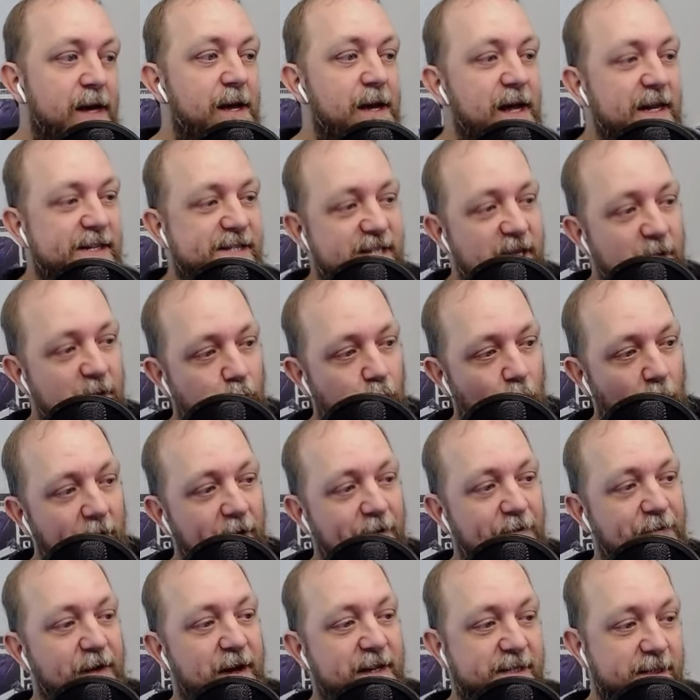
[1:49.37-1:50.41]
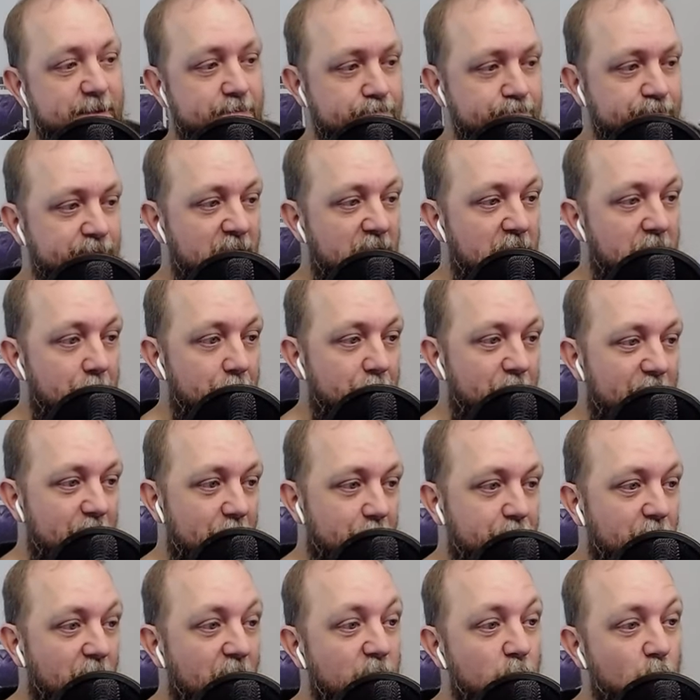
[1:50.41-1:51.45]
It said one affected by the
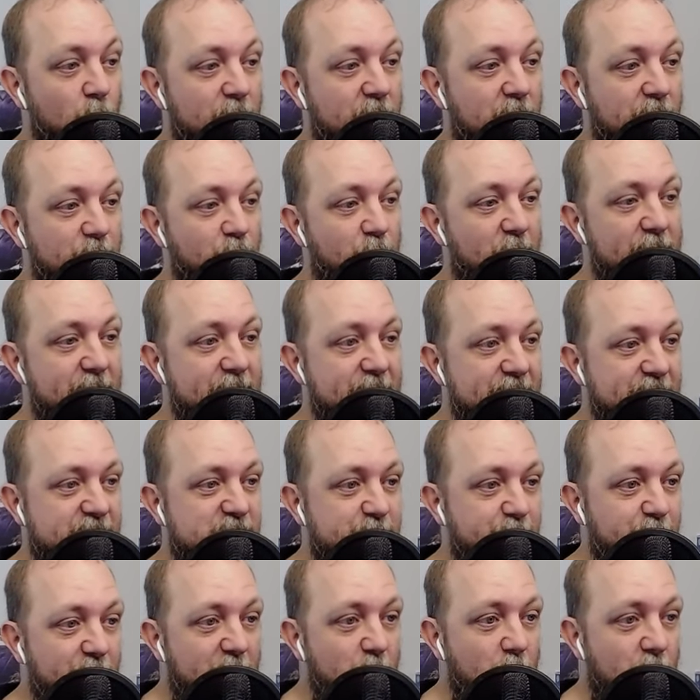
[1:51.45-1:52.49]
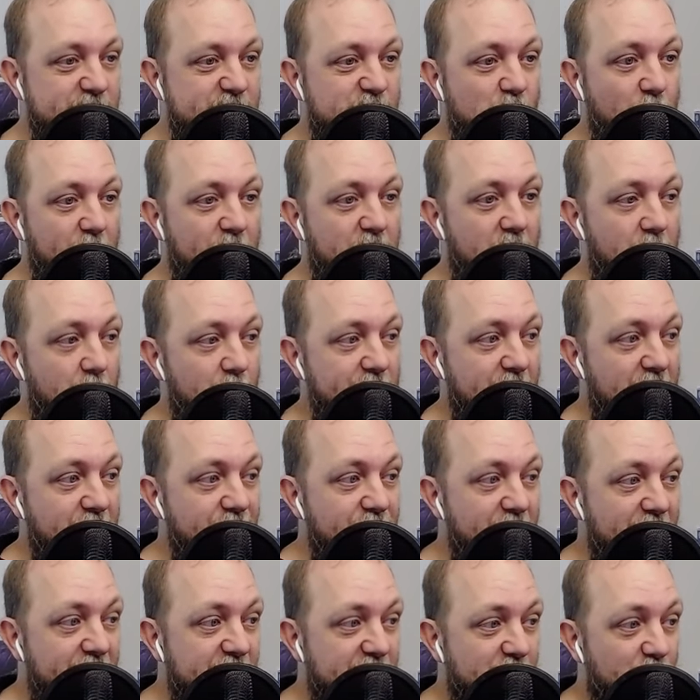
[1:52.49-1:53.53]
bug went on Reddit and explained what's going on with and
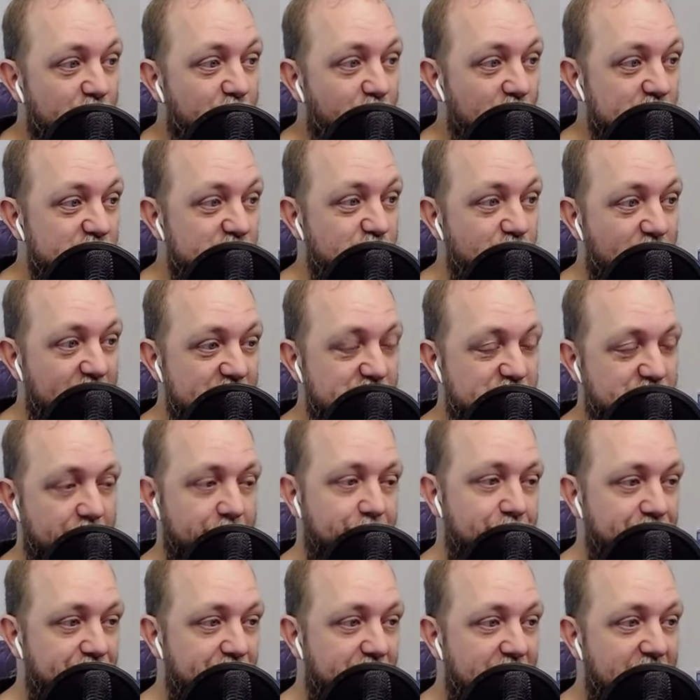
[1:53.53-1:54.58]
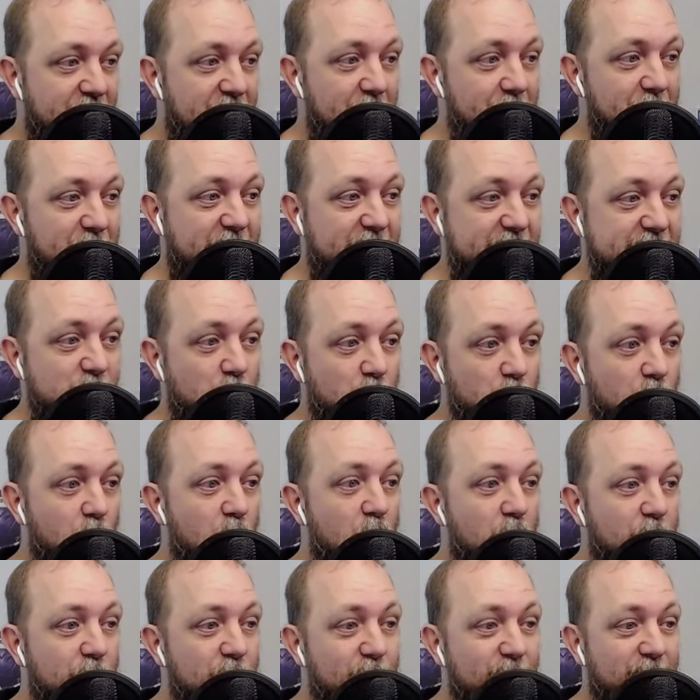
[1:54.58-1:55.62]
vented their frustration. And they can no
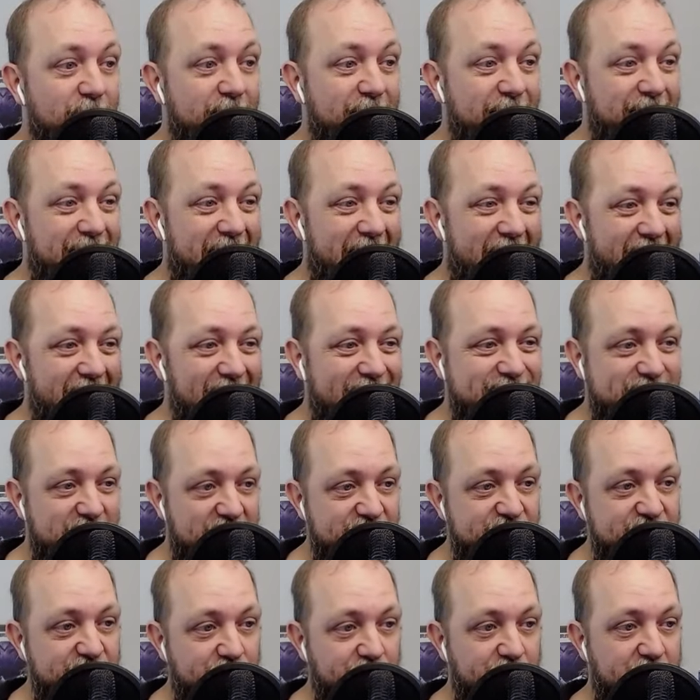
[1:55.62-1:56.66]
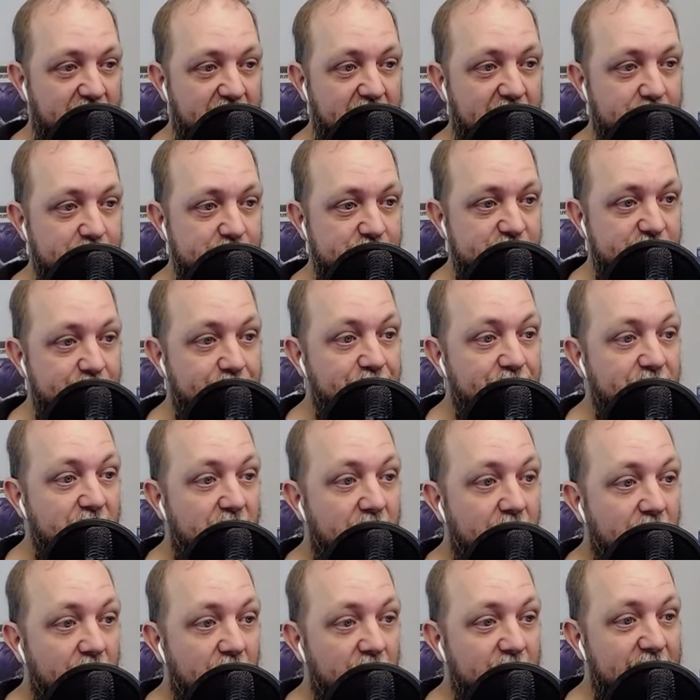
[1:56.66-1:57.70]
longer can access their games.
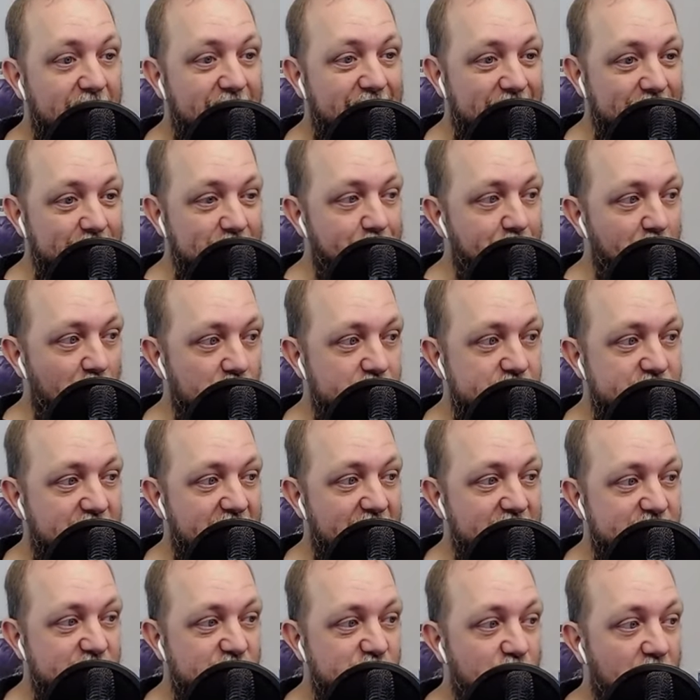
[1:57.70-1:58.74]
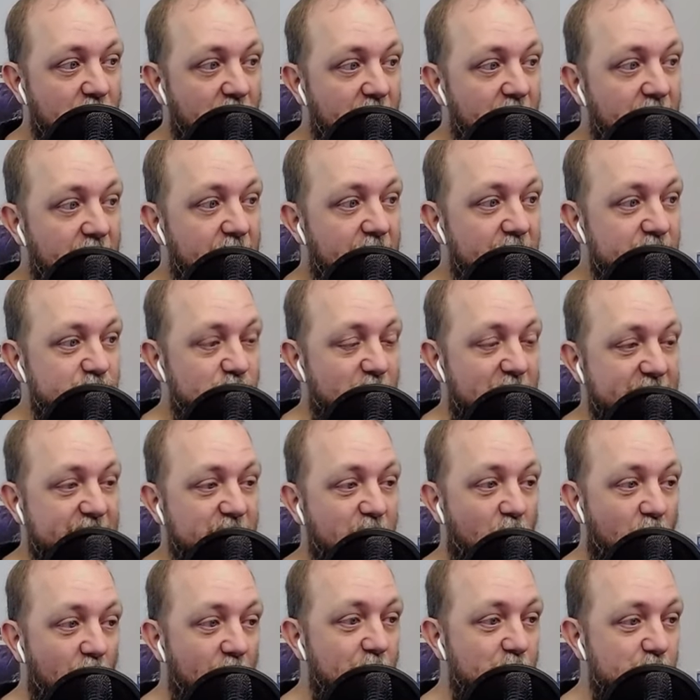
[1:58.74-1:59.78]
Okay, in the post, he has uh, attracted
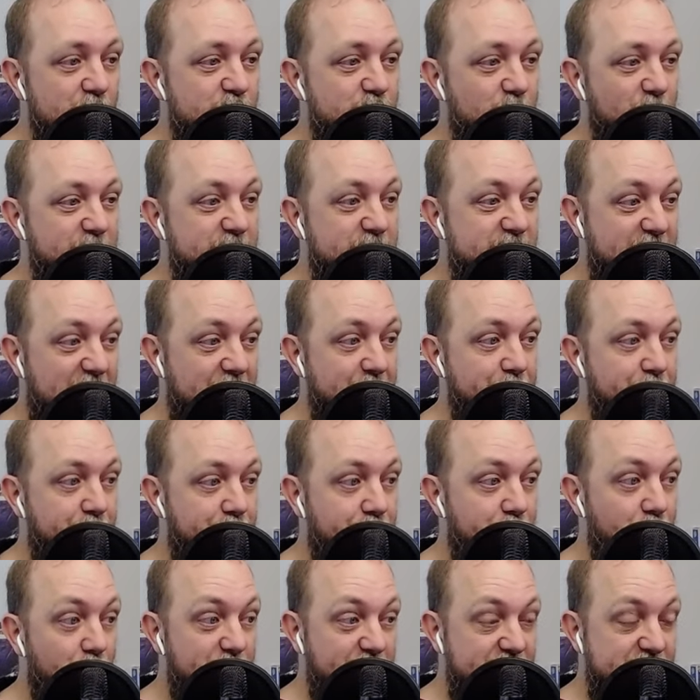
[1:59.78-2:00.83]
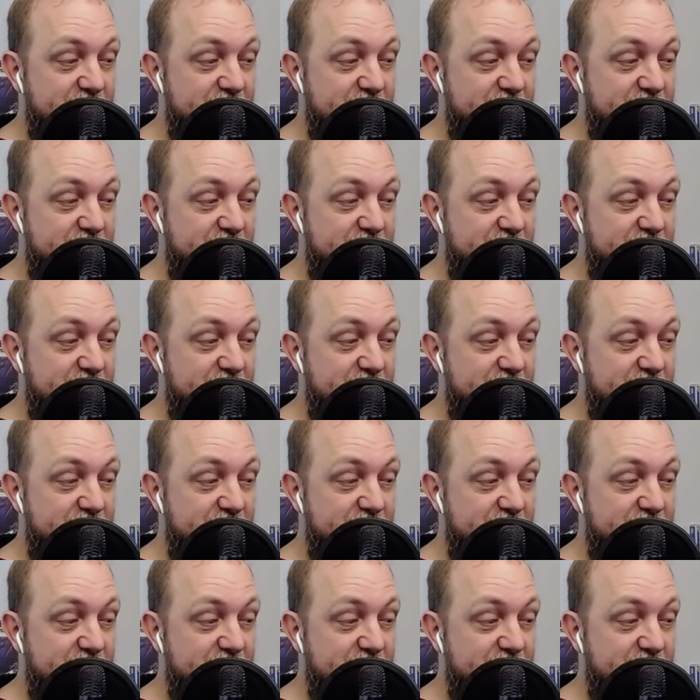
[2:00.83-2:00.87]
others with the same with the